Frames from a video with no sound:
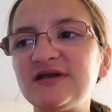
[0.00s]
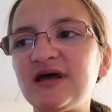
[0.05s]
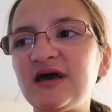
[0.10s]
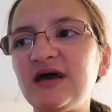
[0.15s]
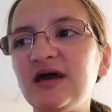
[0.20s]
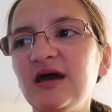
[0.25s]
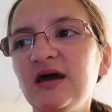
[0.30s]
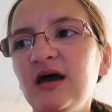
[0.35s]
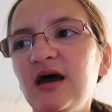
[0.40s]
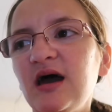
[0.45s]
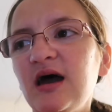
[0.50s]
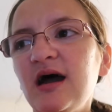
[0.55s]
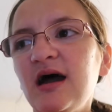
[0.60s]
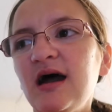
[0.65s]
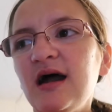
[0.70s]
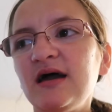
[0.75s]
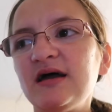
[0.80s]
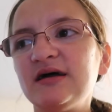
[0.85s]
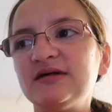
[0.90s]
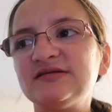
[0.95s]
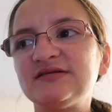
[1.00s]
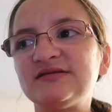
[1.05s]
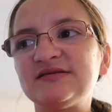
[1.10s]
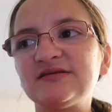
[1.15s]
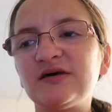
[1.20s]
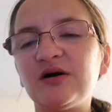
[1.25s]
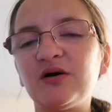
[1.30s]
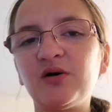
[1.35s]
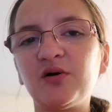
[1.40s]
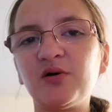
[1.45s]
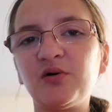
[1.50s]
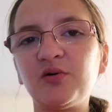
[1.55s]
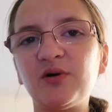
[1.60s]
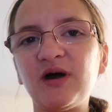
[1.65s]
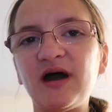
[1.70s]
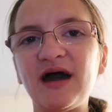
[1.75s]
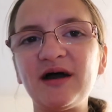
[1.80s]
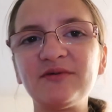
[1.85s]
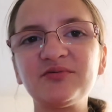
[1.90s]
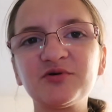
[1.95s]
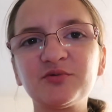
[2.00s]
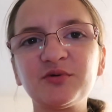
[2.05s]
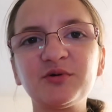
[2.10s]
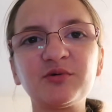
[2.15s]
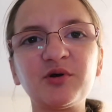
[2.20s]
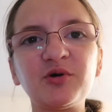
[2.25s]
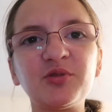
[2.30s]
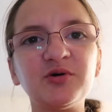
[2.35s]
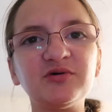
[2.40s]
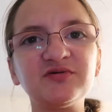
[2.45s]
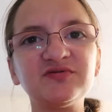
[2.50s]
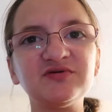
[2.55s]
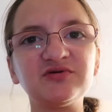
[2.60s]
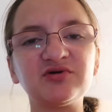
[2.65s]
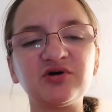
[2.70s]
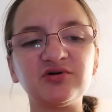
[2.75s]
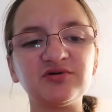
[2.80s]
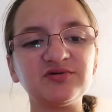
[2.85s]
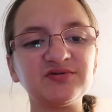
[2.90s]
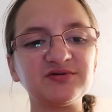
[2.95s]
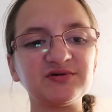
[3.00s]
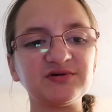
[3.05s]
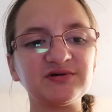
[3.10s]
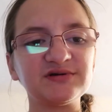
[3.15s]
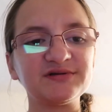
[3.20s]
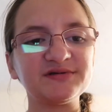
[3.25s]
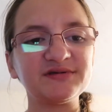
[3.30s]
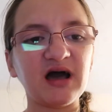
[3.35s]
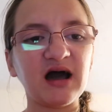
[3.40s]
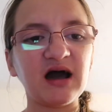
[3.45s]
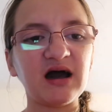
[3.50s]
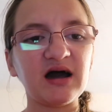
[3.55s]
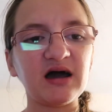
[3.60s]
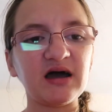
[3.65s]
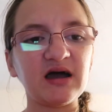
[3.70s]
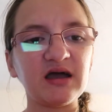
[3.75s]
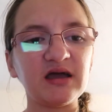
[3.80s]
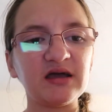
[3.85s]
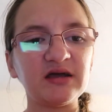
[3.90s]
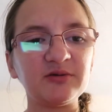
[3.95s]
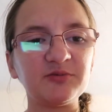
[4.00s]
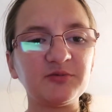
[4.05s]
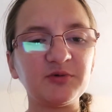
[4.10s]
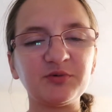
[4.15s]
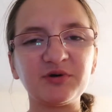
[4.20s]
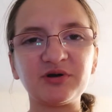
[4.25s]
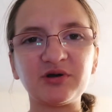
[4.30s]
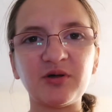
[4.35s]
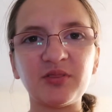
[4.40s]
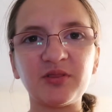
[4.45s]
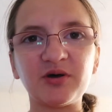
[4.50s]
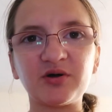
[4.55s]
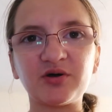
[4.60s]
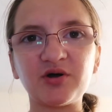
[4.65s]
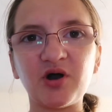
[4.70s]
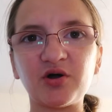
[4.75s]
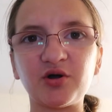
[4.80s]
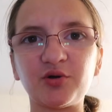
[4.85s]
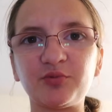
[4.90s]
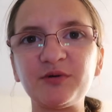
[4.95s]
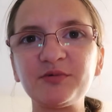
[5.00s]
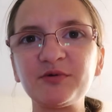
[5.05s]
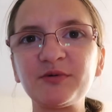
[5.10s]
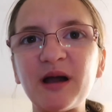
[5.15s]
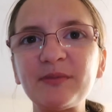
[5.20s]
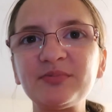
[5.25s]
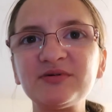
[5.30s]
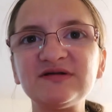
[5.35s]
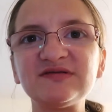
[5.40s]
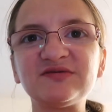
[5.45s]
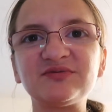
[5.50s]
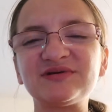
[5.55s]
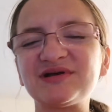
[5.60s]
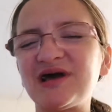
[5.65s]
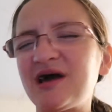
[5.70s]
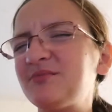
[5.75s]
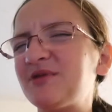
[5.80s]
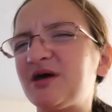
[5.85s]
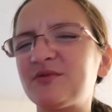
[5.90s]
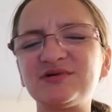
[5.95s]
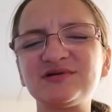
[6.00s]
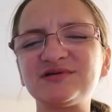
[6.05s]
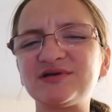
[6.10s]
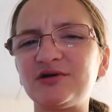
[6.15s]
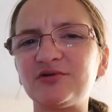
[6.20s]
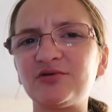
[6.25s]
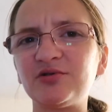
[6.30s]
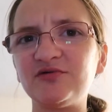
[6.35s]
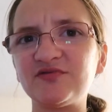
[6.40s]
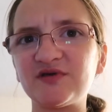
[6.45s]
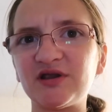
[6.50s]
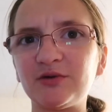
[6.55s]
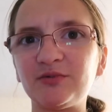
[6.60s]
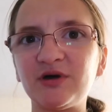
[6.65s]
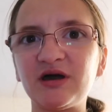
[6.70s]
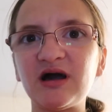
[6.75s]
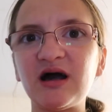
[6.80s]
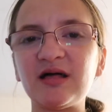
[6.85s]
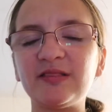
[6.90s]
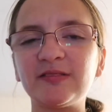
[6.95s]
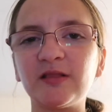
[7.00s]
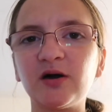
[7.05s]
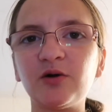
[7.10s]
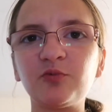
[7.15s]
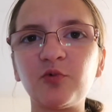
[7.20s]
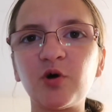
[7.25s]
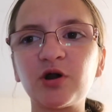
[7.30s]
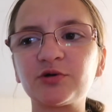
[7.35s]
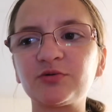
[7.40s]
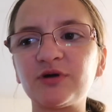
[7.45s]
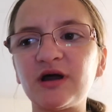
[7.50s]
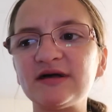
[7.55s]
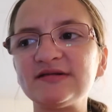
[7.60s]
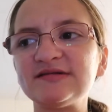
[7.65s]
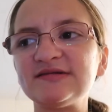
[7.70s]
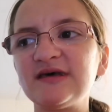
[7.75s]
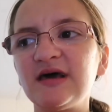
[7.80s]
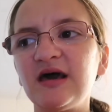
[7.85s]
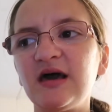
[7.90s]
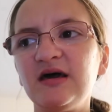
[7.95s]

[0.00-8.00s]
today. And so after we rode those two coasters, I we went on the Congo River Rapids, which I'm never scared of those anyway. I love water rides.